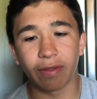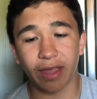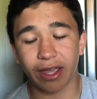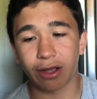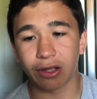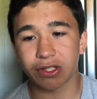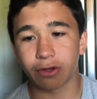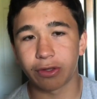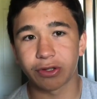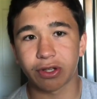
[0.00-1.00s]
And then
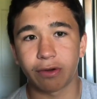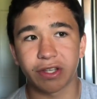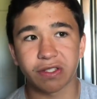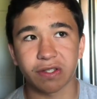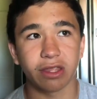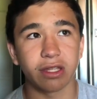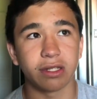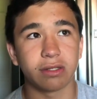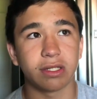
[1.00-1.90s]
also there's always the